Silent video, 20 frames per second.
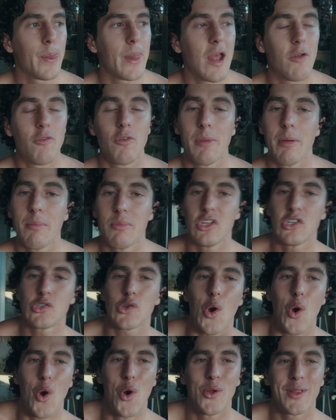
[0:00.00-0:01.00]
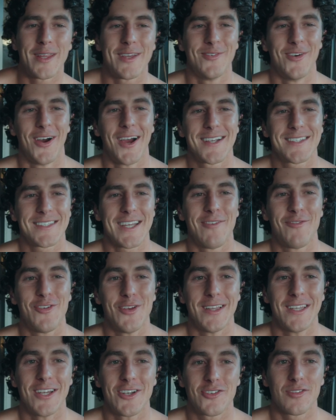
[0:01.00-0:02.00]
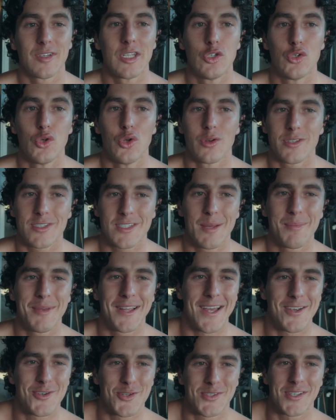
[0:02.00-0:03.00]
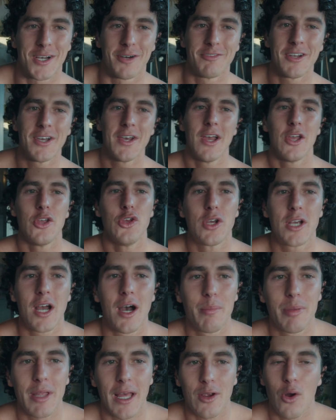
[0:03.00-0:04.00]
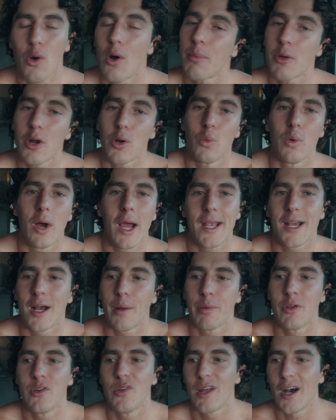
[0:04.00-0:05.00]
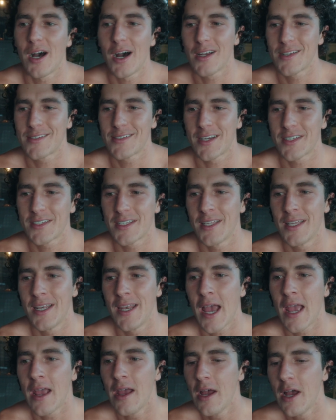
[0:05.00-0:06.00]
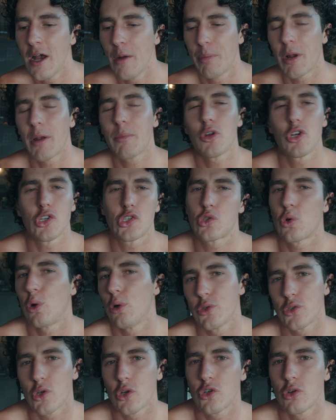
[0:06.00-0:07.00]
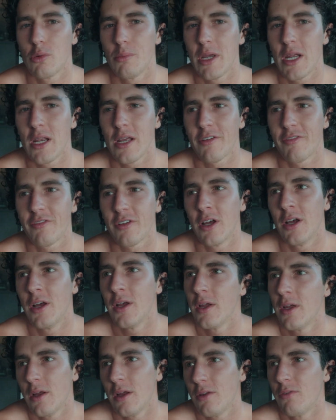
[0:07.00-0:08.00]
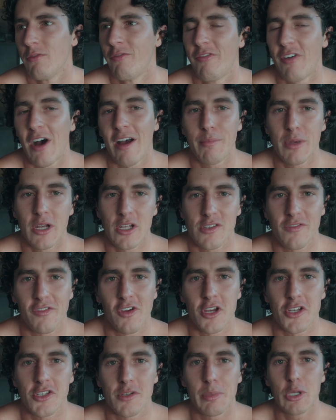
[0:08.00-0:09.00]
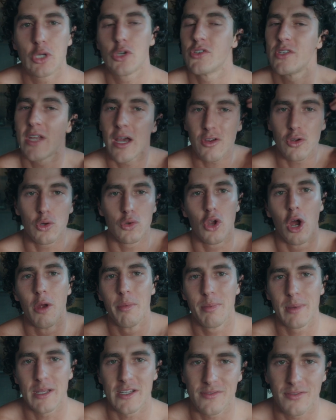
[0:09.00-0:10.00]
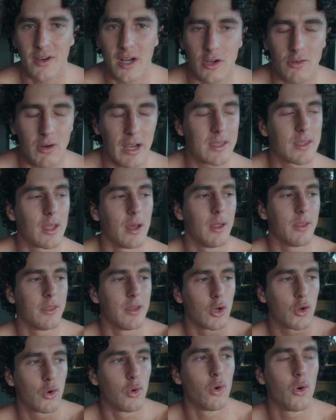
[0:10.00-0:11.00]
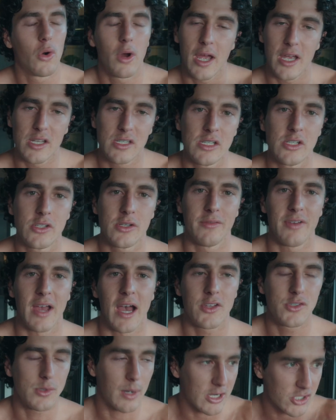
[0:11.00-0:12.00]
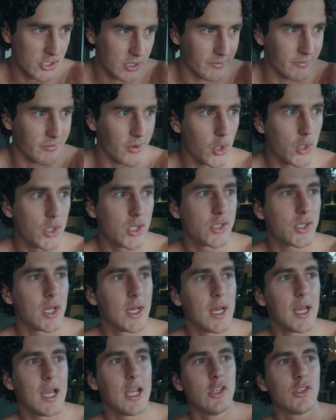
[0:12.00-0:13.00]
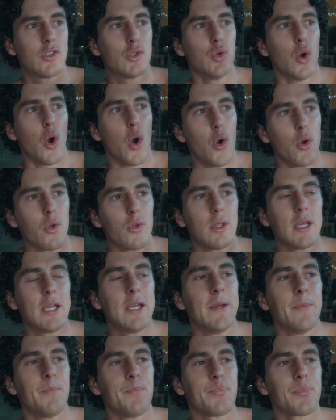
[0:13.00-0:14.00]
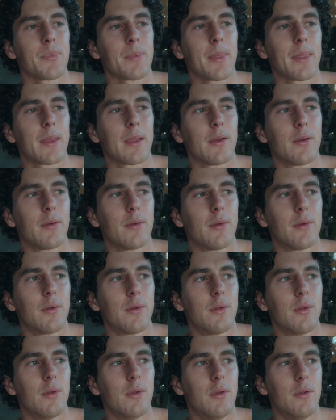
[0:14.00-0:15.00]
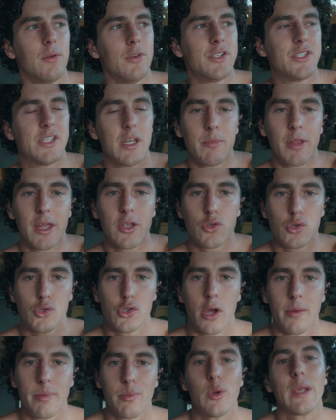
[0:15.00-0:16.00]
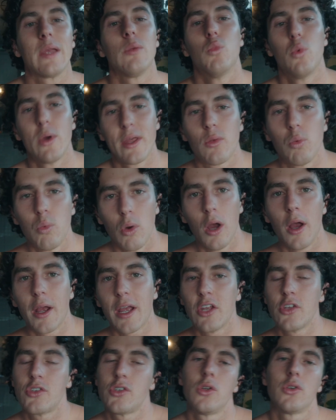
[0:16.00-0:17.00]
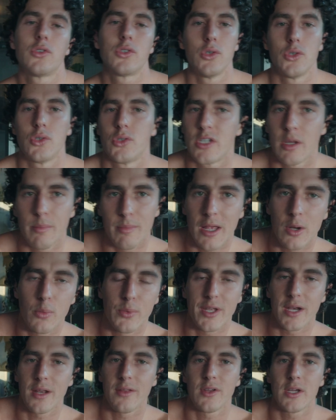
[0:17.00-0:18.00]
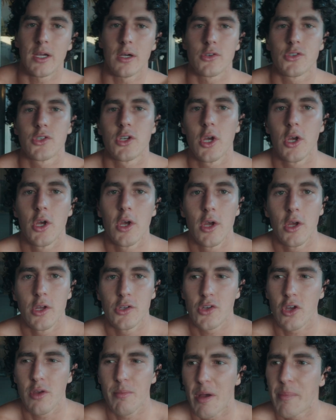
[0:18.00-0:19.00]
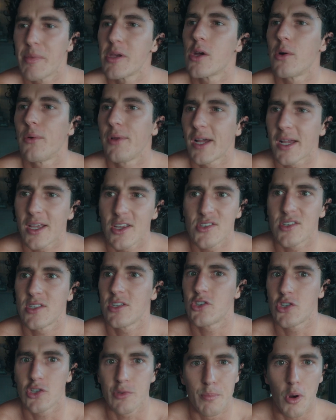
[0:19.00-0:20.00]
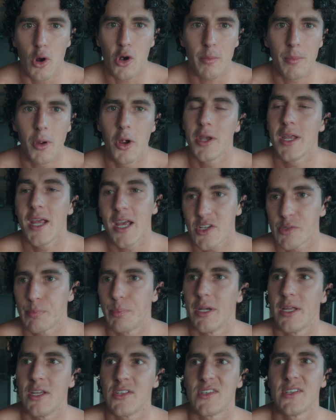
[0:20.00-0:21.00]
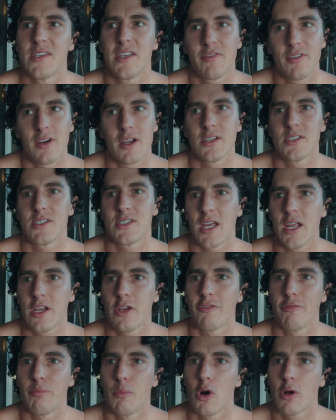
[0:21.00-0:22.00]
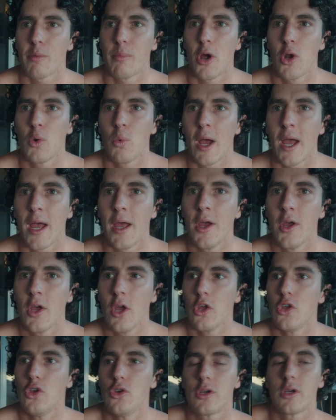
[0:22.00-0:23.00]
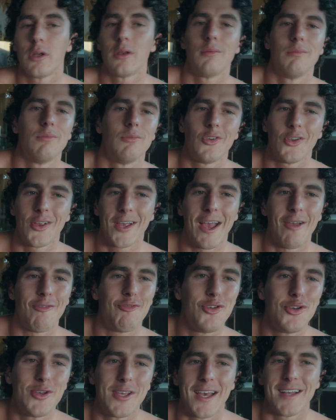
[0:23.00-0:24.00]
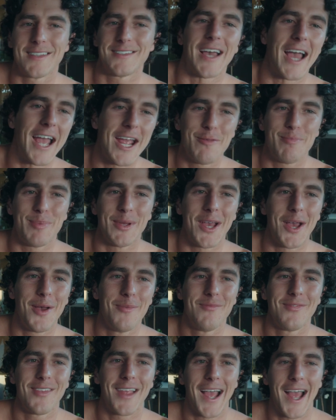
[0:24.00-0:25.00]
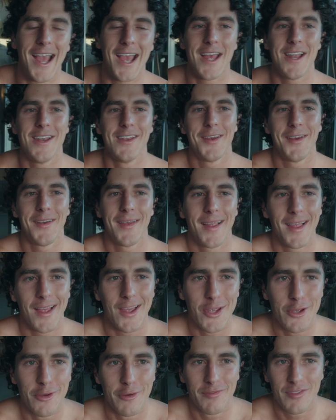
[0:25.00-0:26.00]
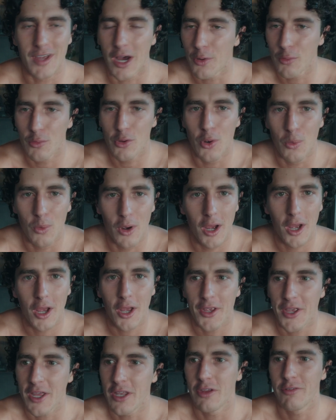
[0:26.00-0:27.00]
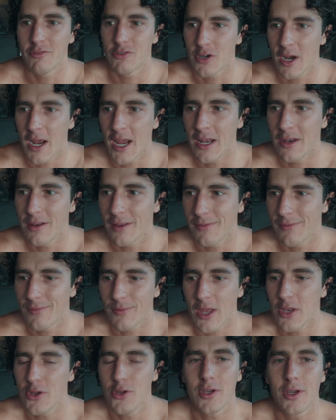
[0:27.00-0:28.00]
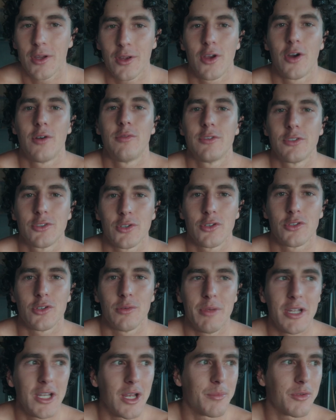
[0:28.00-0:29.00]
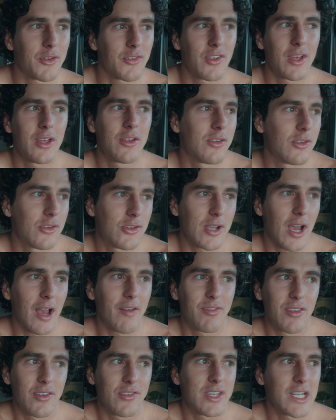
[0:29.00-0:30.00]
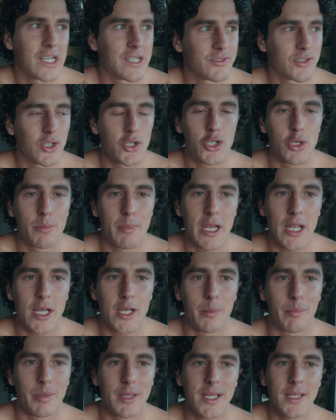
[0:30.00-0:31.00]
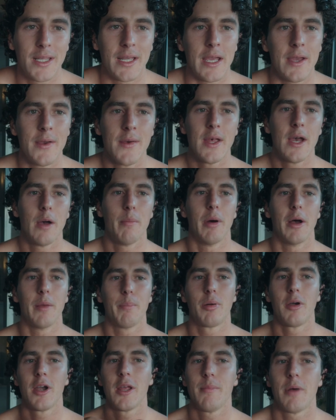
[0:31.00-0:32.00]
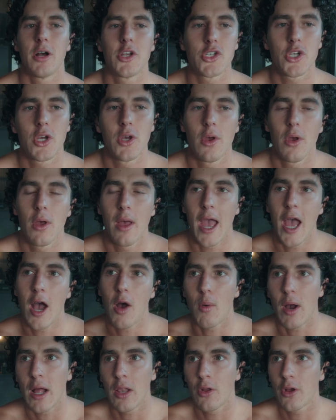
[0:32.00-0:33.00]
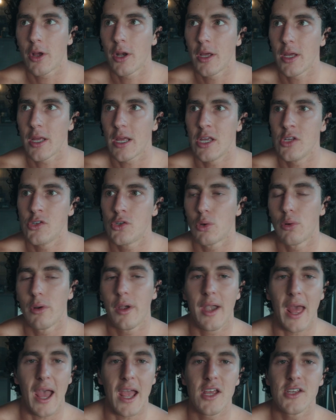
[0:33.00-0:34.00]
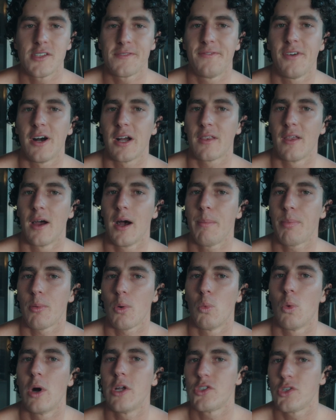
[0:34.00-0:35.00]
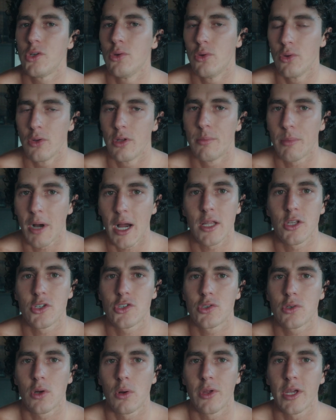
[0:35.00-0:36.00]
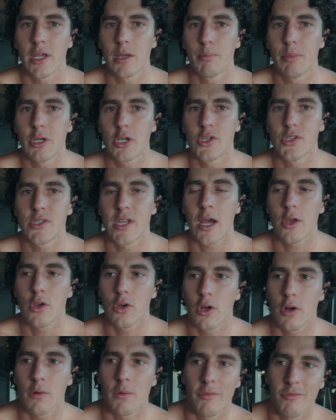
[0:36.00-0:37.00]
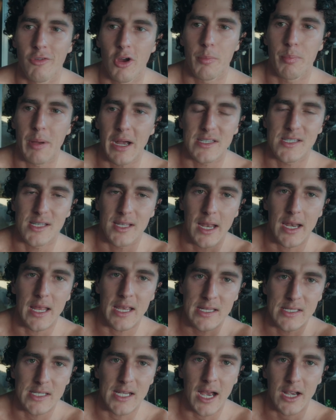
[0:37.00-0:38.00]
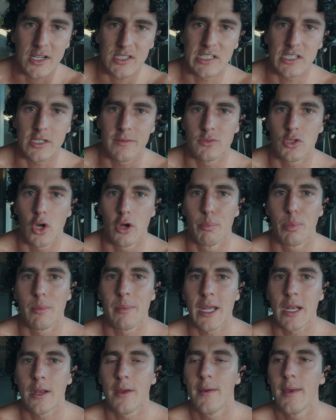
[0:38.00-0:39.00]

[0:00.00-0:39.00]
And remember, this only works if you literally do not stimulate yourself. You can't be like, oh, I'm going to wake up and do the hardest task of the day, but I'm going to scroll on social media for 5 minutes first, because now your dopamine's fucked, right? The core essence of how to actually focus is to only stimulate your dopamine with work. It's not to stimulate it with anything else. So you might be going like, isn't this just monk mode? Yes, but it's a different understanding of monk mode, where you can, if you get to 8 p.m. and you've done all your work and you've trained, then you can go on social media. I'm not telling that you have to stay off social media completely, but pretty much how I look at it is your day is fucked up once you do the mindless scrolling, because now you're going to revert back to that easy access of dopamine.